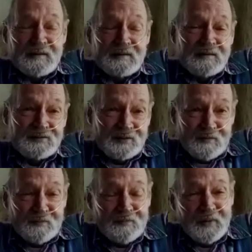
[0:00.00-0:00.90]

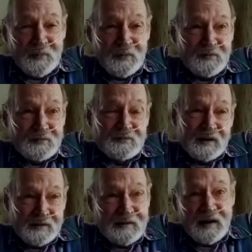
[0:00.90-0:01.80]
some people
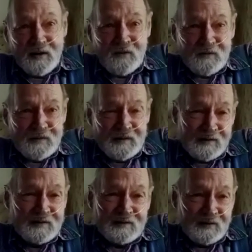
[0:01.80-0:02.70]
like now
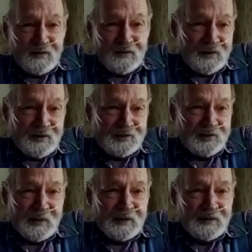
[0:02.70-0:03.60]
had learning
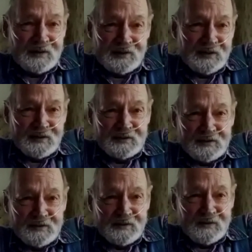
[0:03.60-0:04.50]
disabilities then
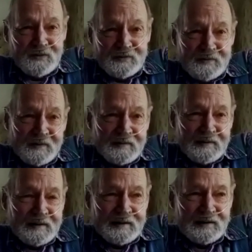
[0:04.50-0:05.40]
too,
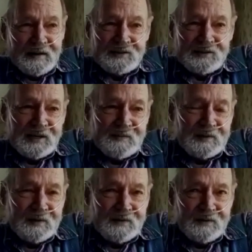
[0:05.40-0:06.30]
and they seem
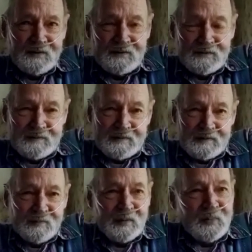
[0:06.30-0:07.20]
to
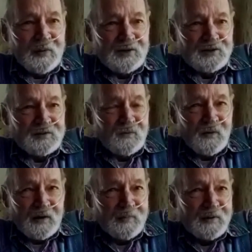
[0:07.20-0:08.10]
be punished
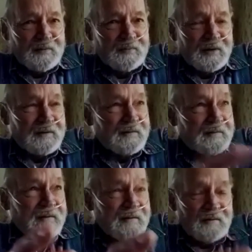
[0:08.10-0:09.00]
quite a bit, but
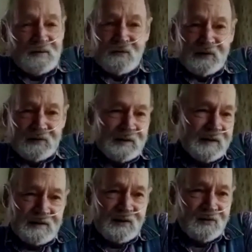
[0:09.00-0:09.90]
we only
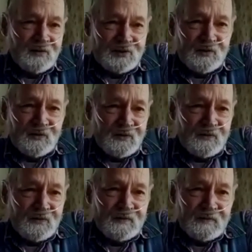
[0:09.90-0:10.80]
had to go to
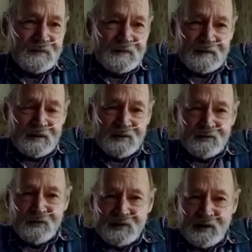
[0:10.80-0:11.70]
school
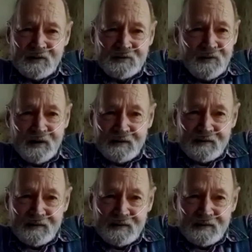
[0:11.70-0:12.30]
through the 8th grade.